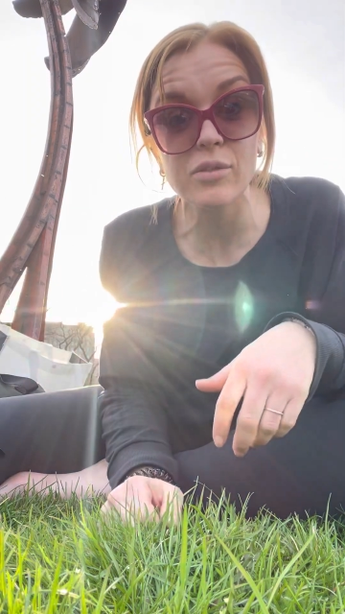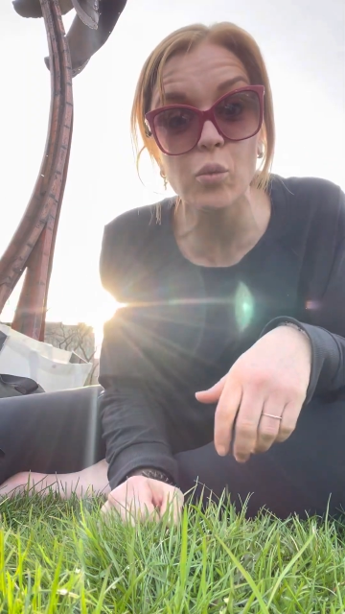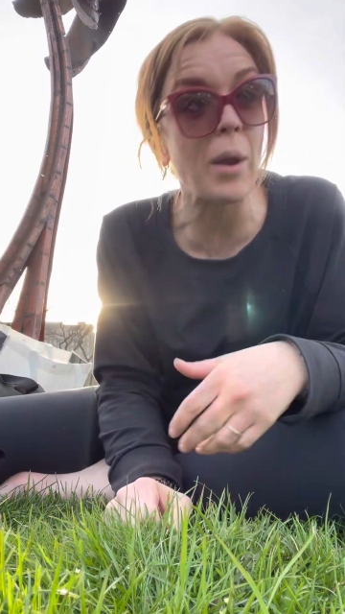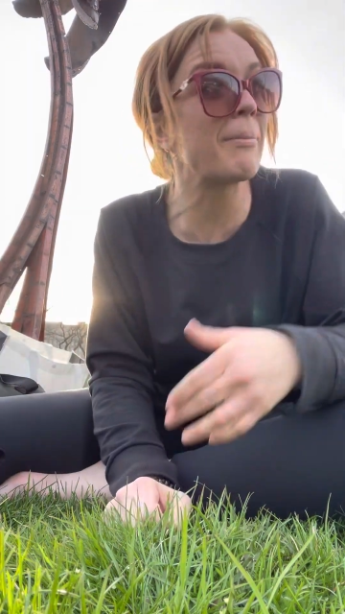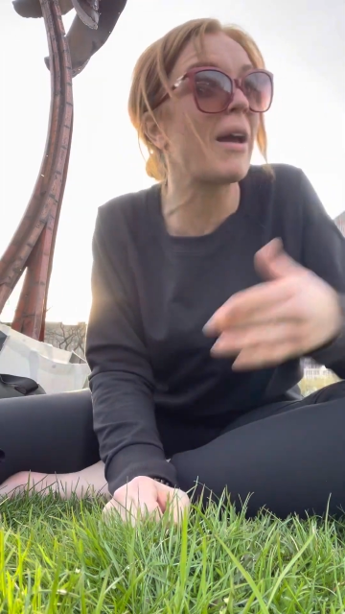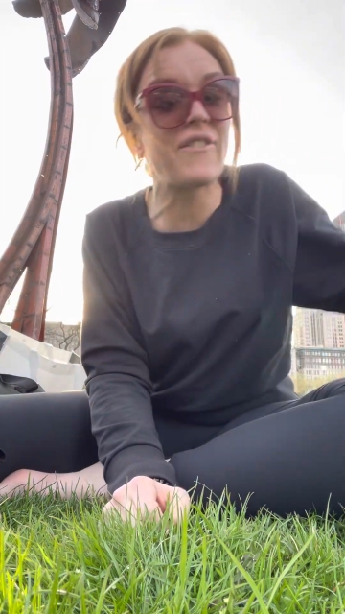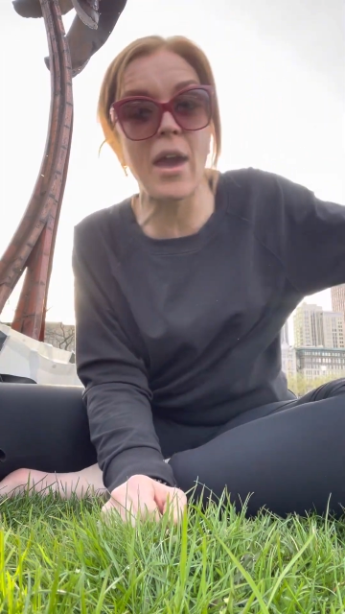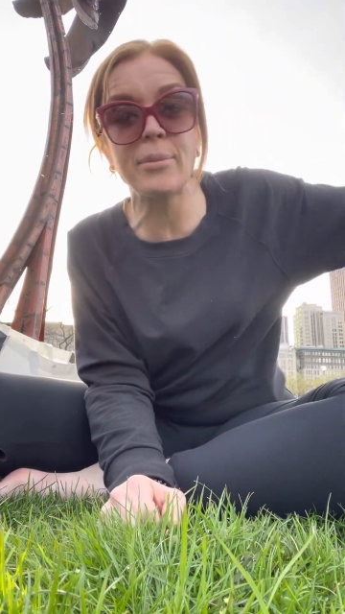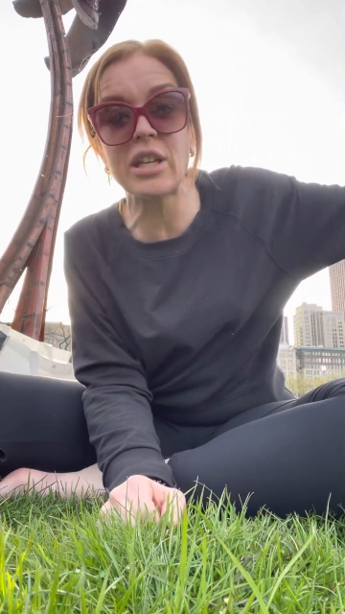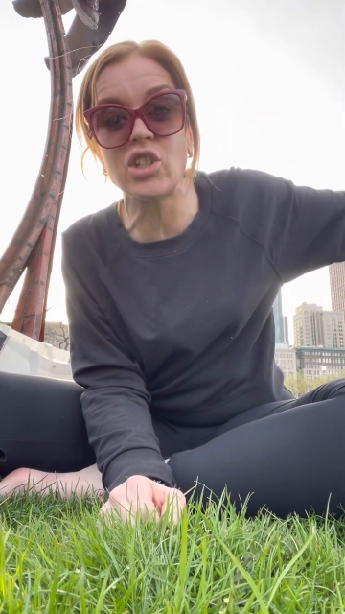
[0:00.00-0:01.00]
when my
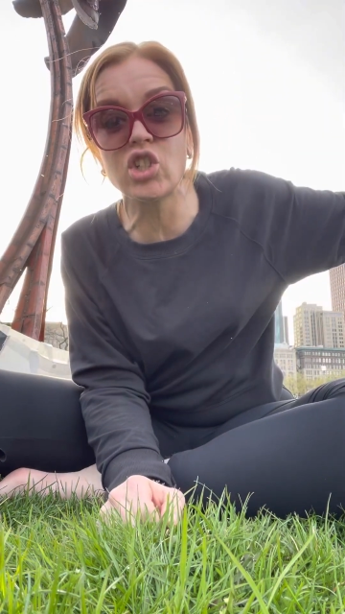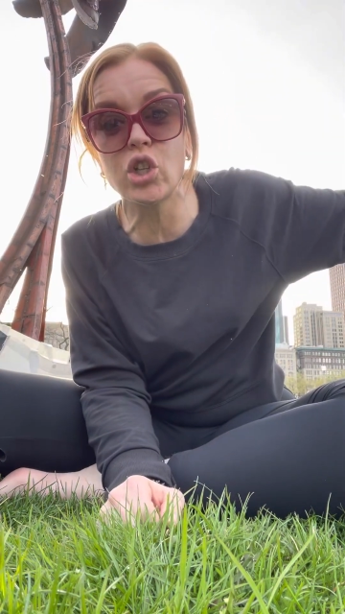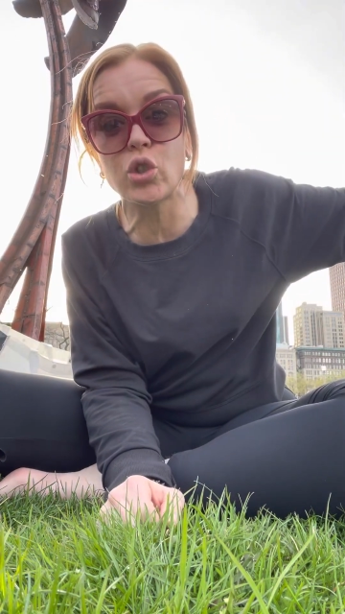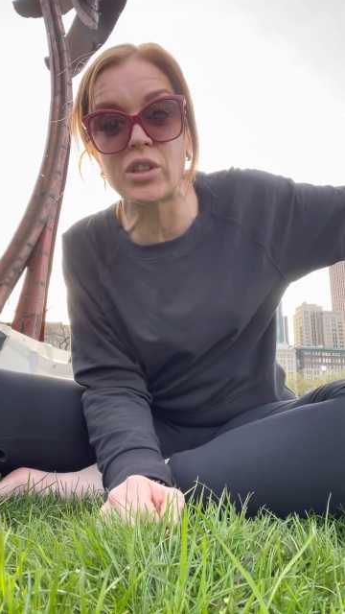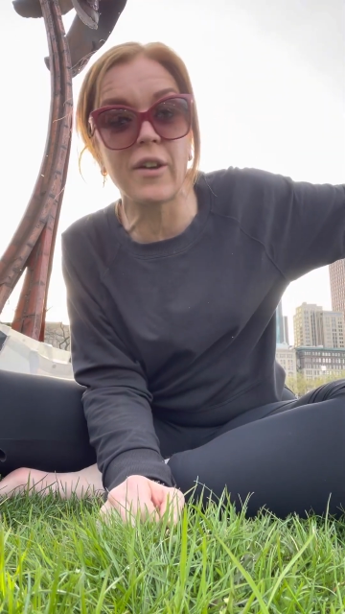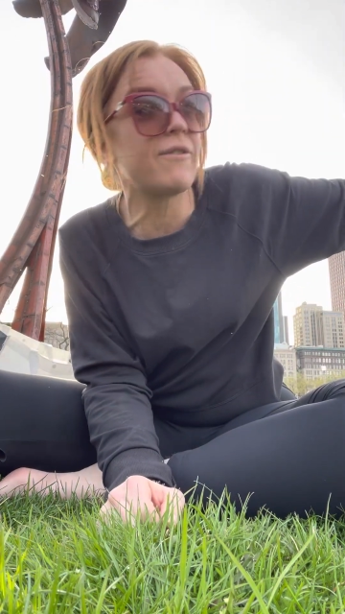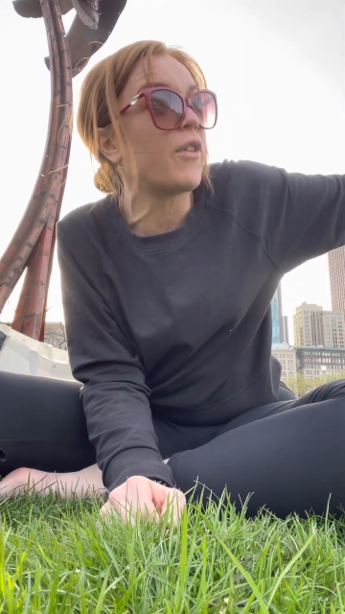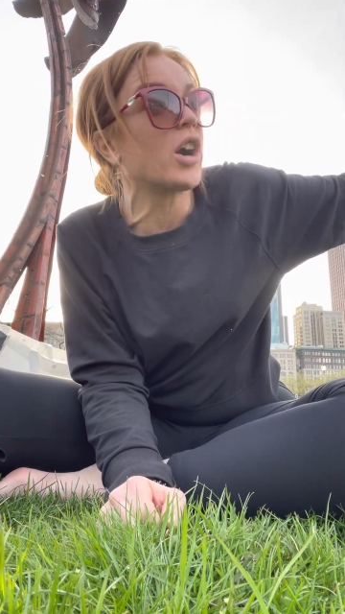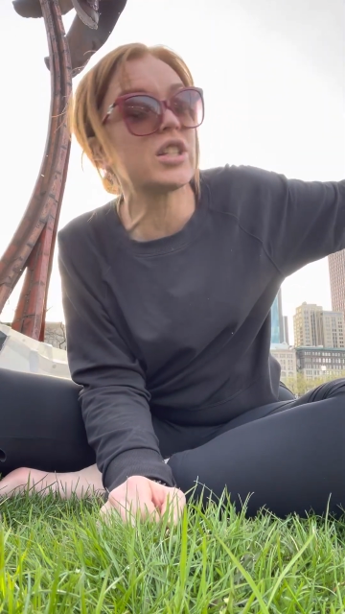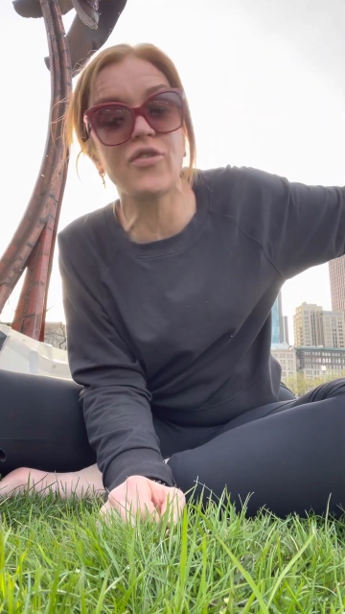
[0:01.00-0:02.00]
family and children live
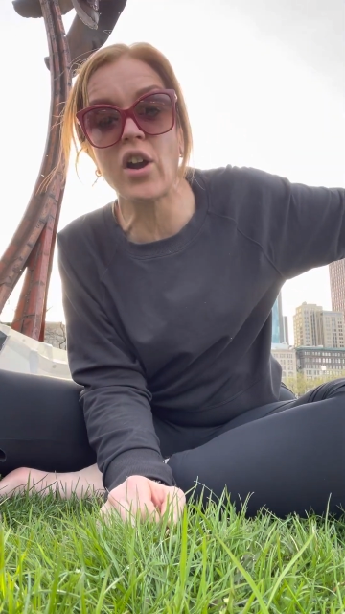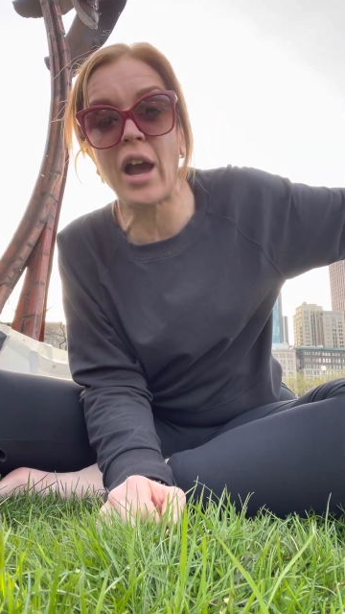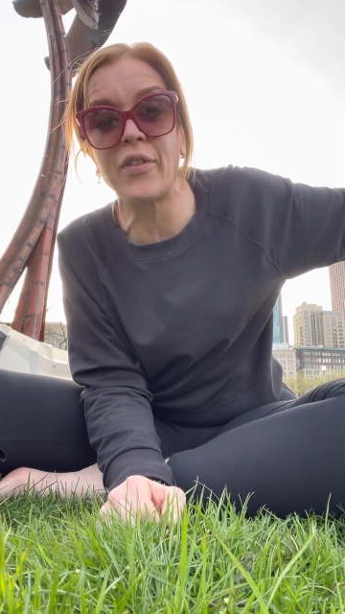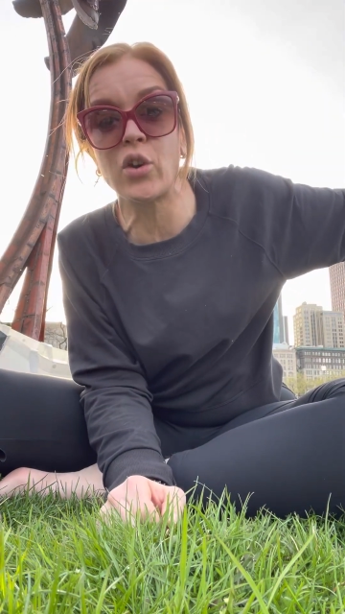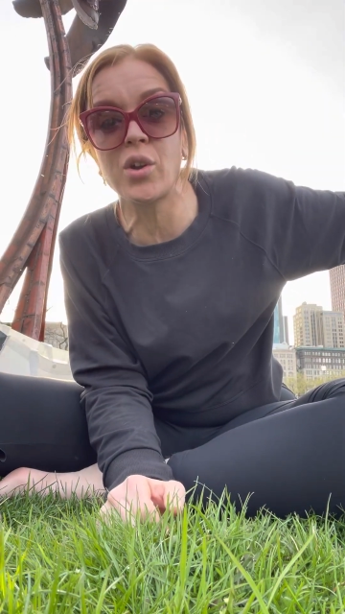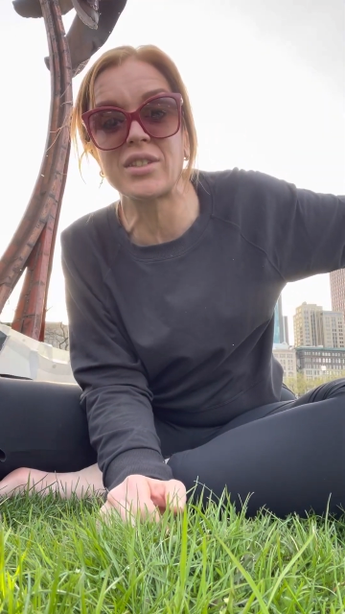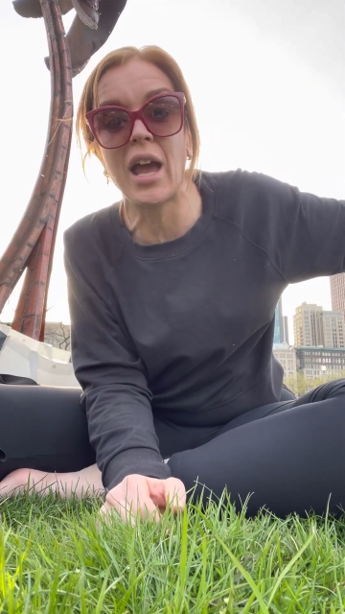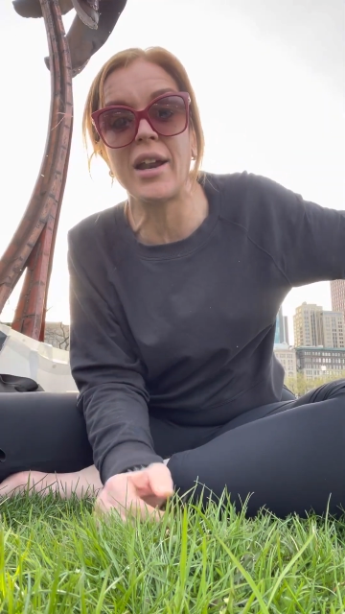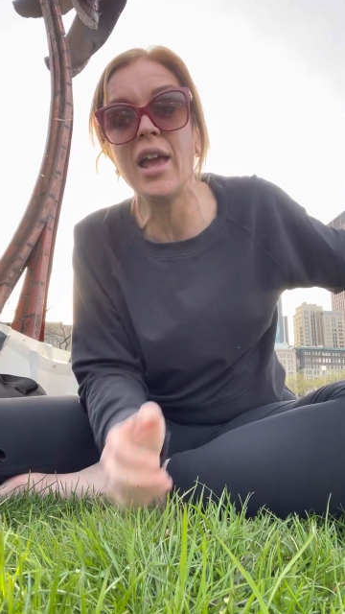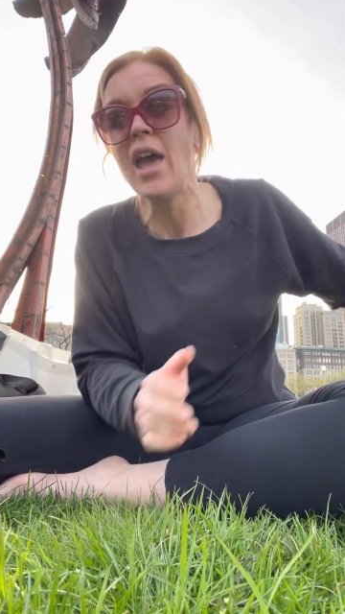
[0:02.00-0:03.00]
far as fuck on the north
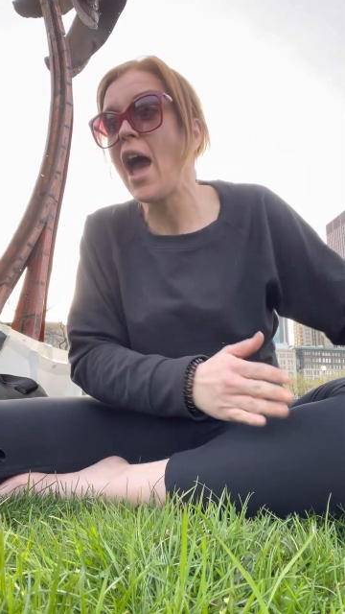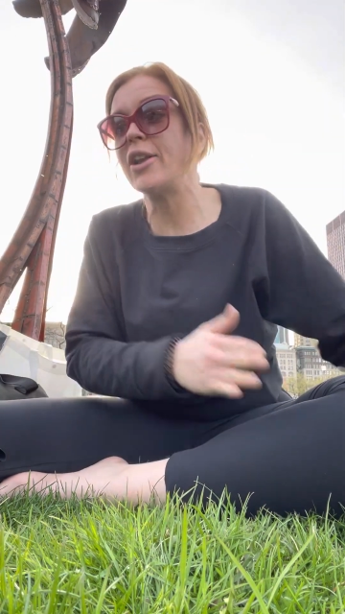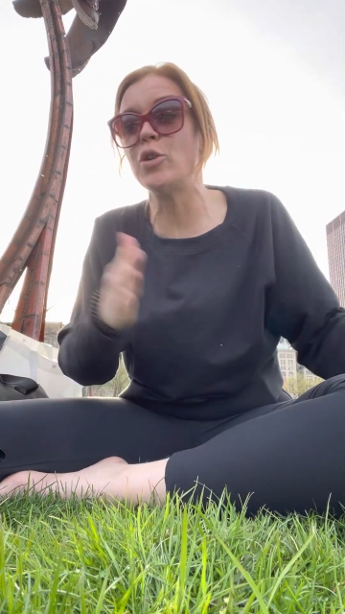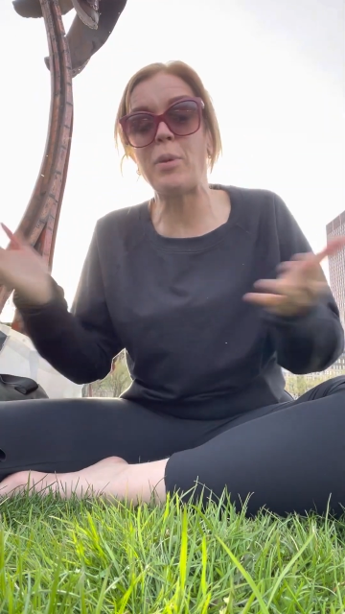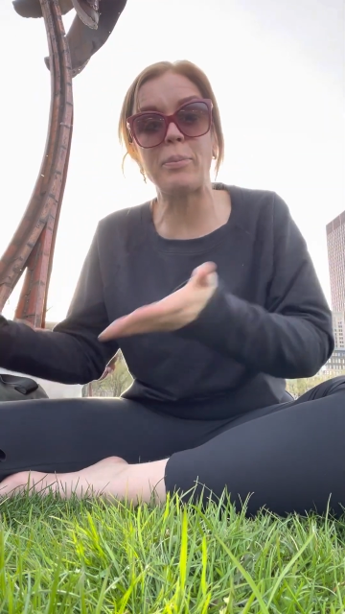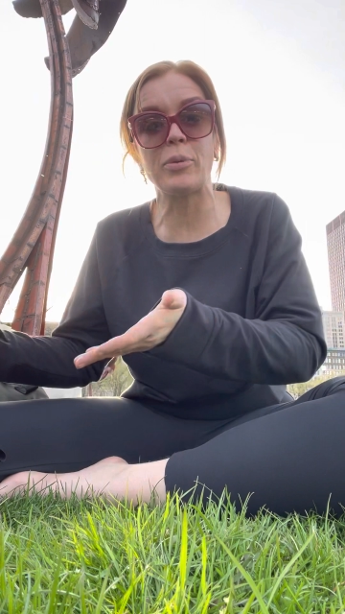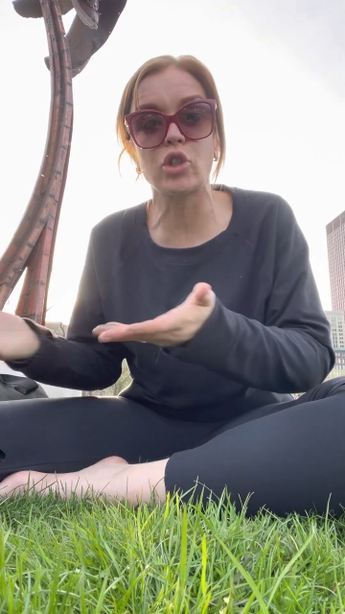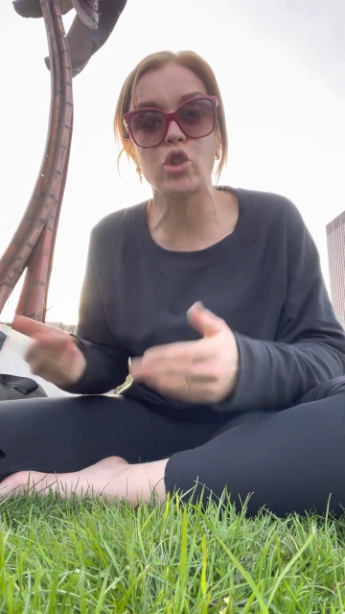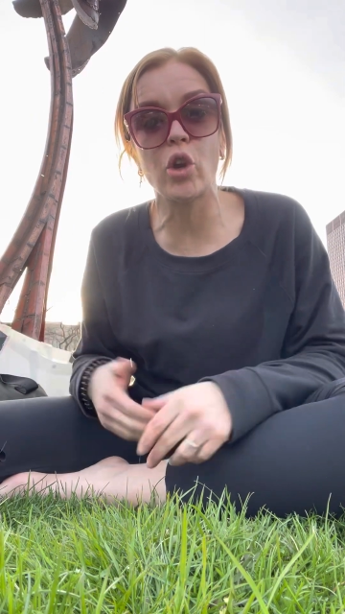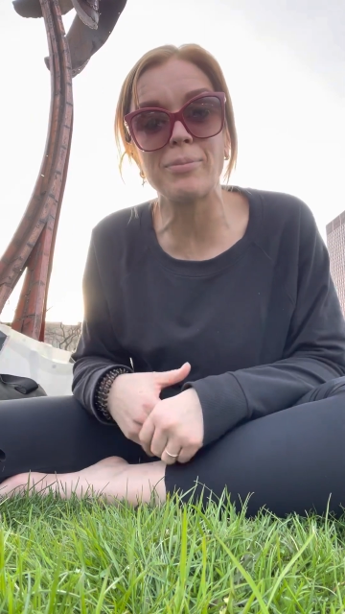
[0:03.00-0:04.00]
side, and you people
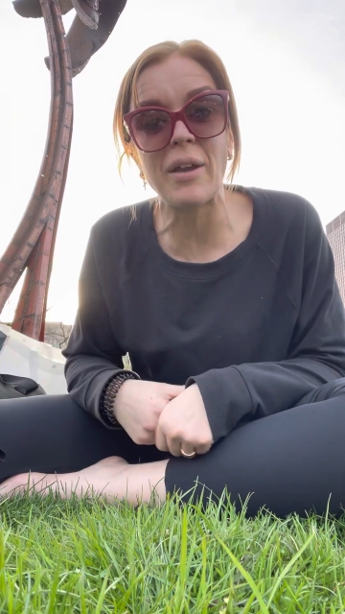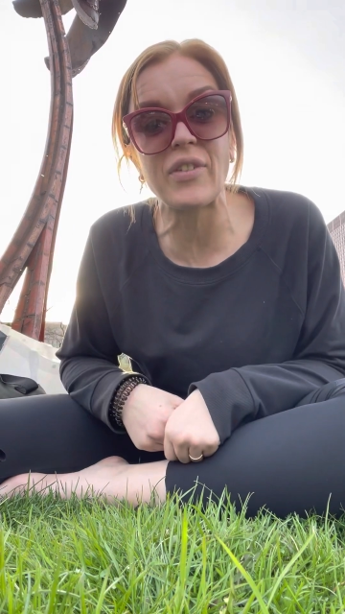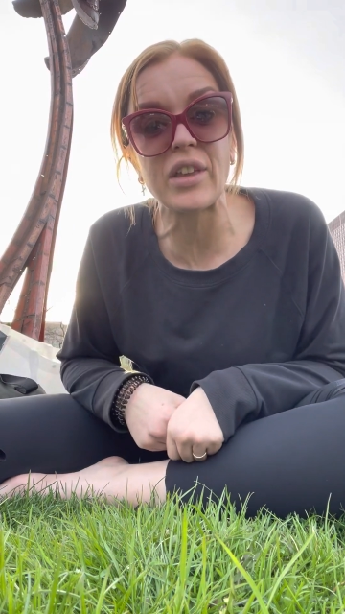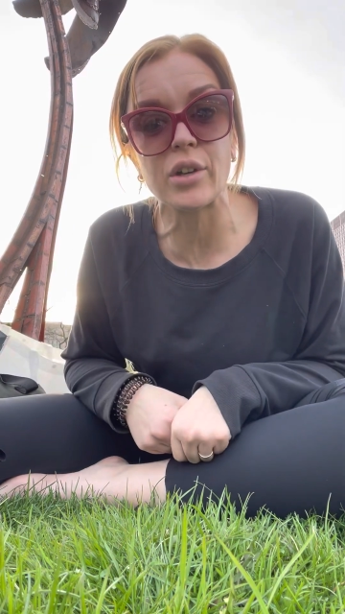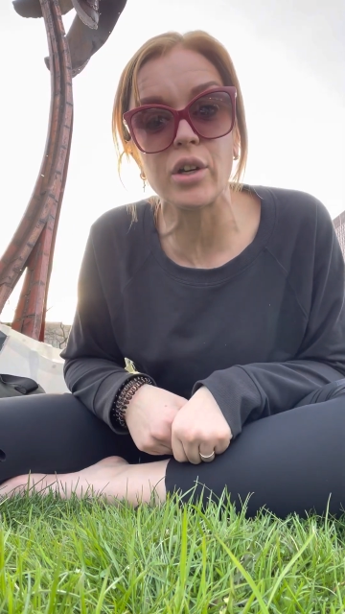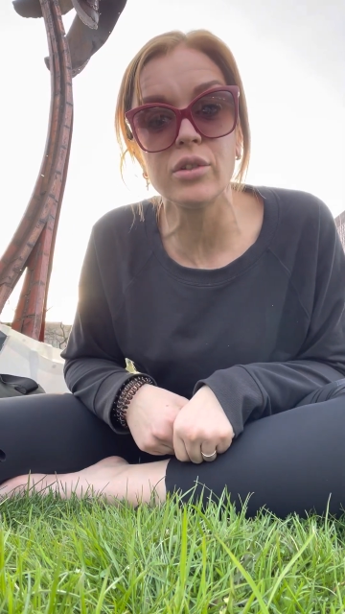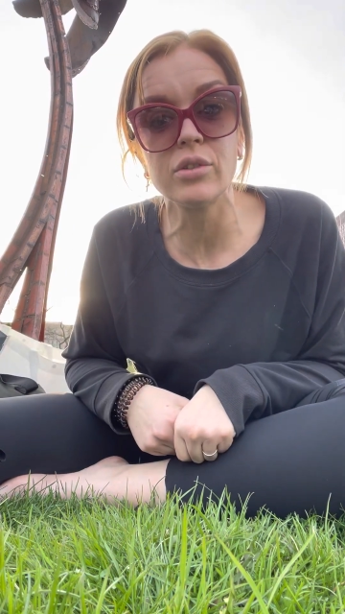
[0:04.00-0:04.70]
destroyed my vehicle.